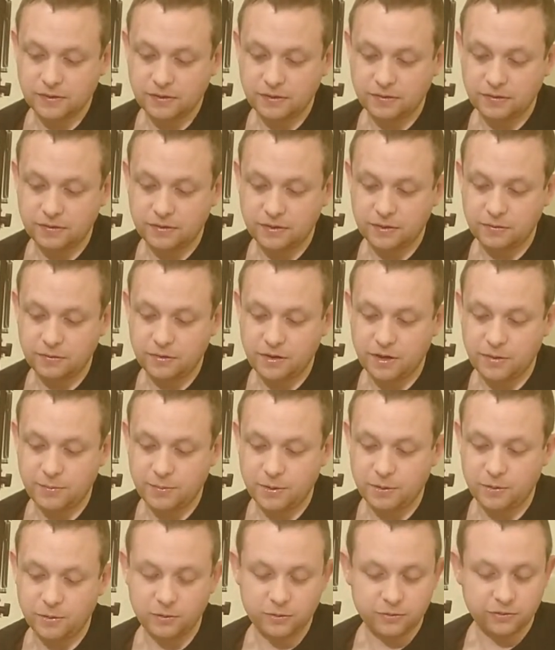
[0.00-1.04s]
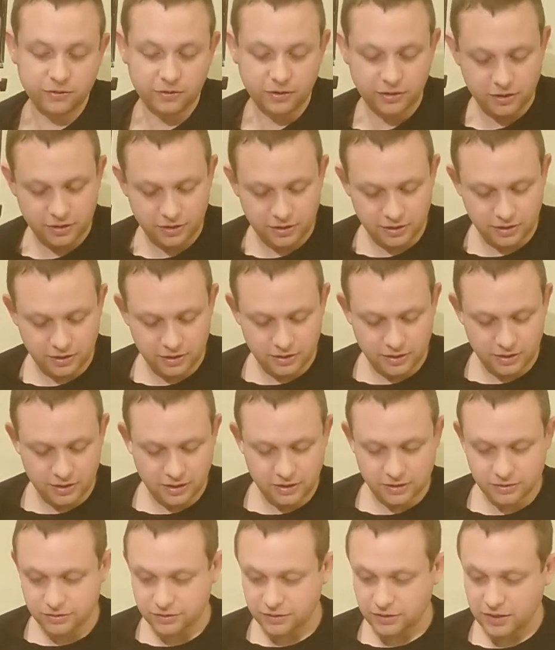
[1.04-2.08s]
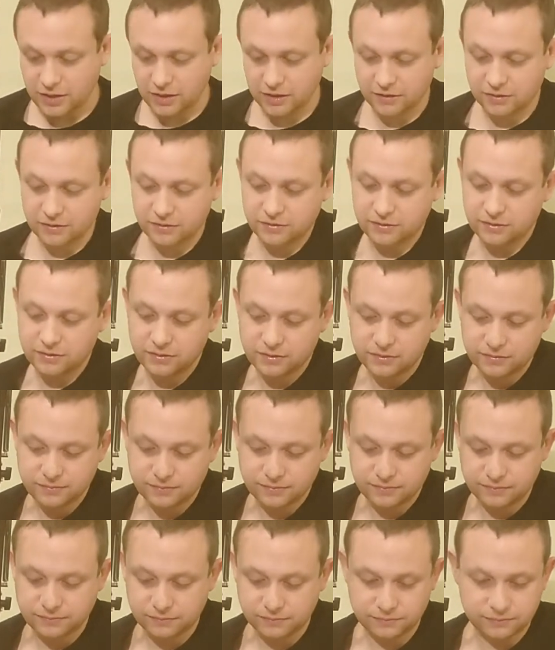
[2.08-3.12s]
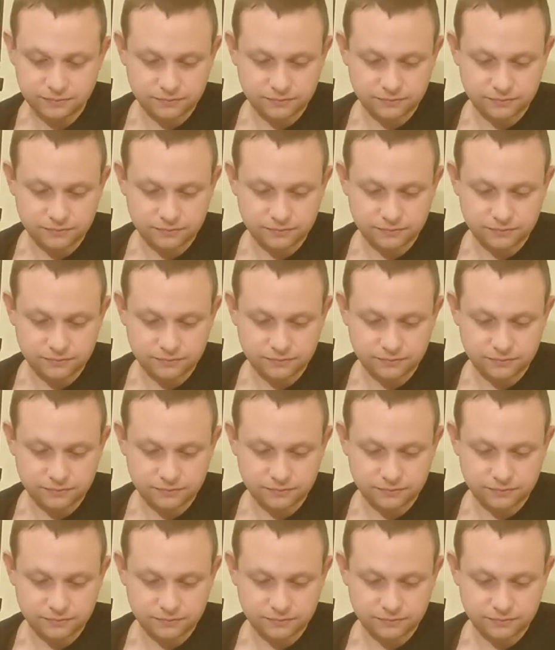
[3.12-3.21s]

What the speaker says: Because those hammer horns are going to engage next. And